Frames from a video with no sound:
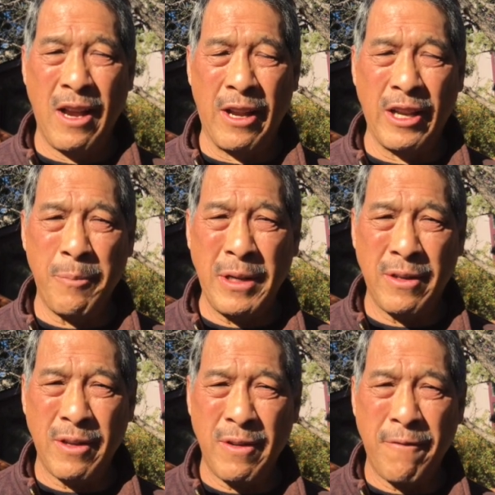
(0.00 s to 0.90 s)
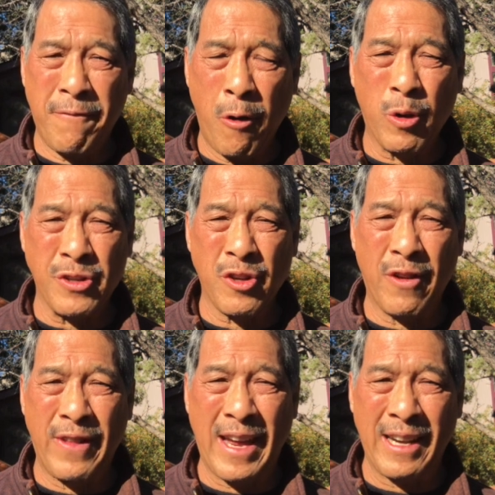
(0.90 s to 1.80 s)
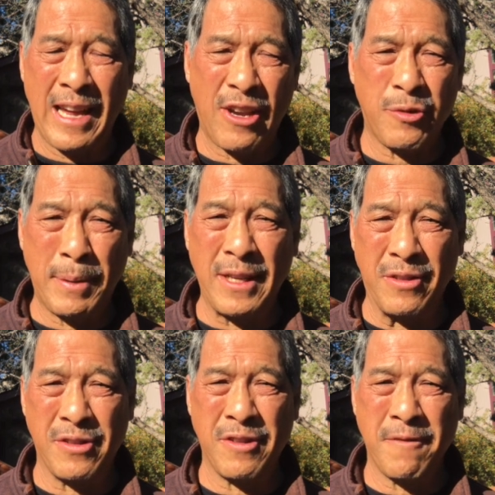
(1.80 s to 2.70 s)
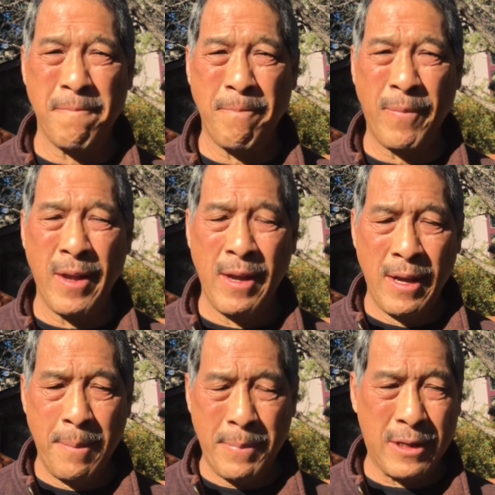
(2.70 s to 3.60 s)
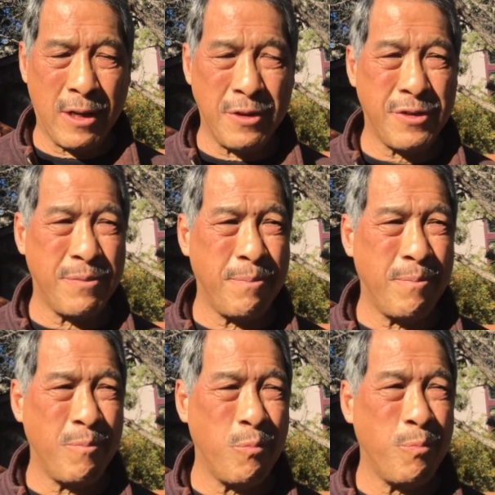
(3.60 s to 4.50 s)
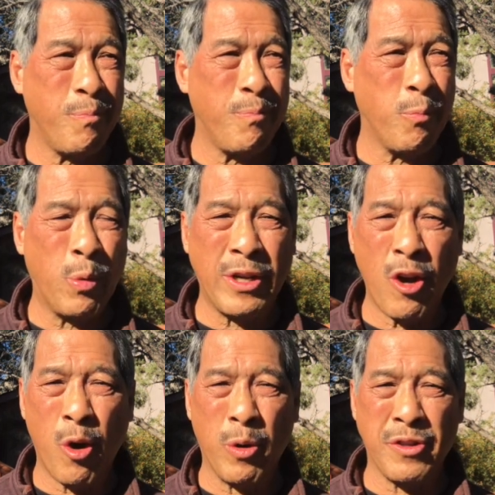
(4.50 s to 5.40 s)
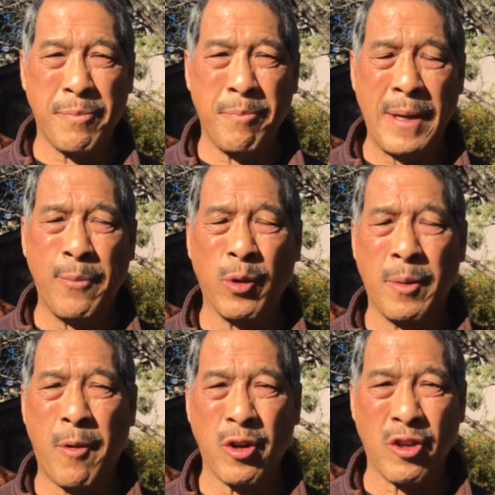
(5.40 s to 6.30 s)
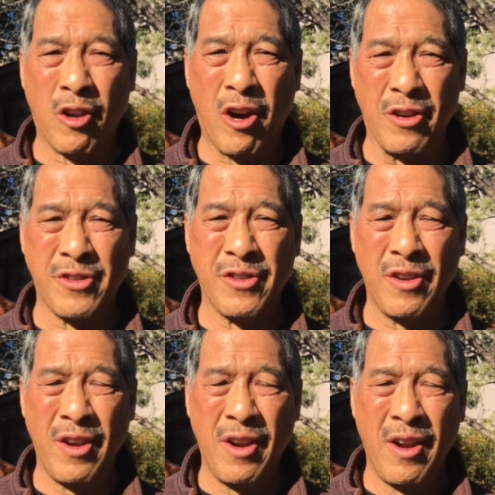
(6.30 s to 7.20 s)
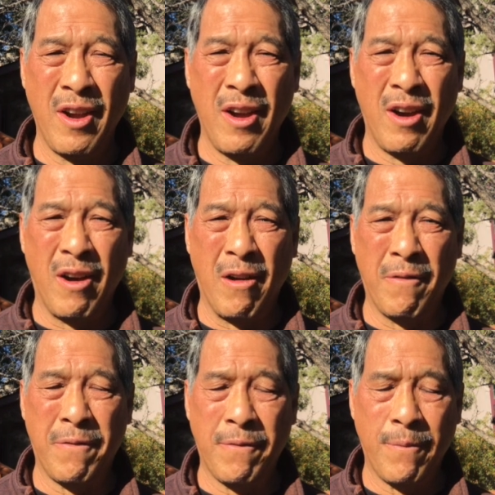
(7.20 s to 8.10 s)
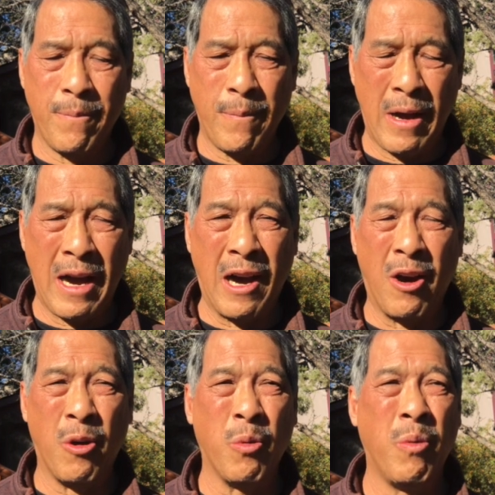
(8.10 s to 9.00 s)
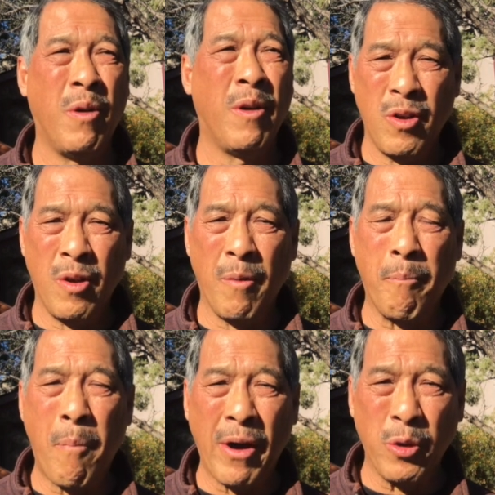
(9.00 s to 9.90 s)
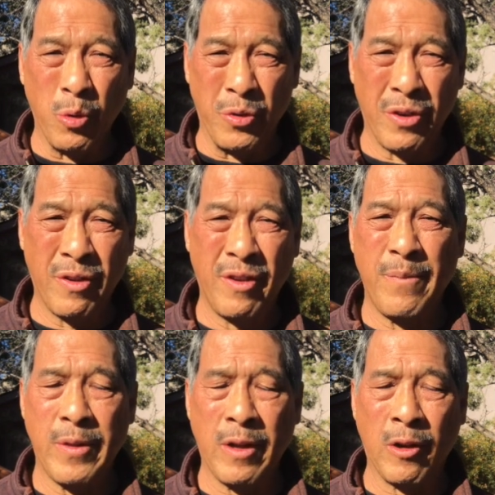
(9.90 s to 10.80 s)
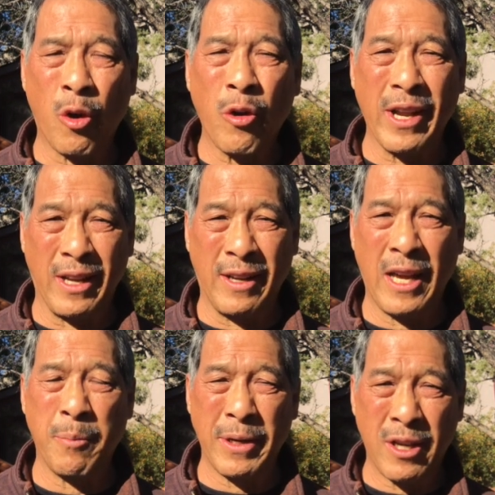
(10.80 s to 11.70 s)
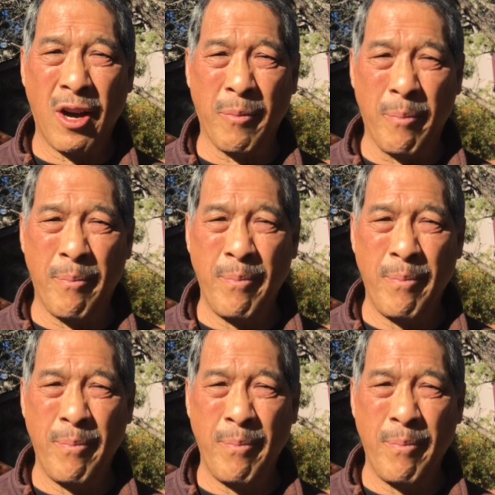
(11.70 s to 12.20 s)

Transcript: And let me focus on that last piece, because we know as people in the martial arts of how muddled learning can become